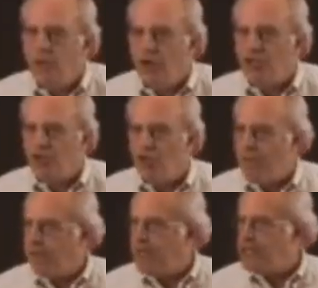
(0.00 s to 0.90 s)
Large
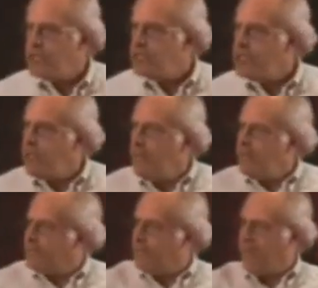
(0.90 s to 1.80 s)
corporations
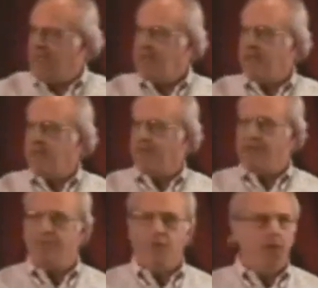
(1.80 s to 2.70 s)
paid their
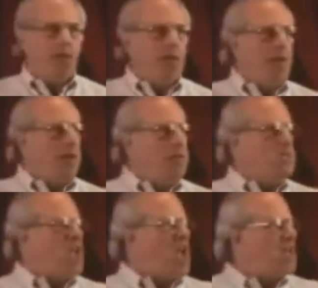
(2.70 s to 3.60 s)
people
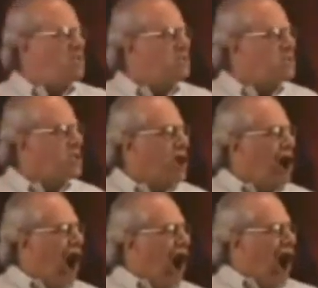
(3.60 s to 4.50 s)
tens,
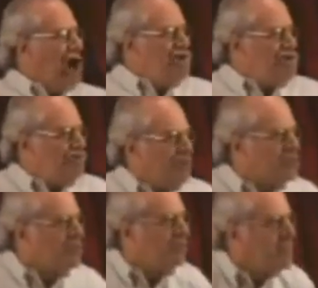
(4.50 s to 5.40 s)

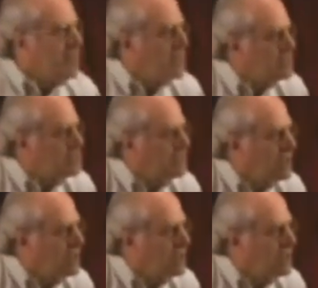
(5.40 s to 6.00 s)
hundreds of millions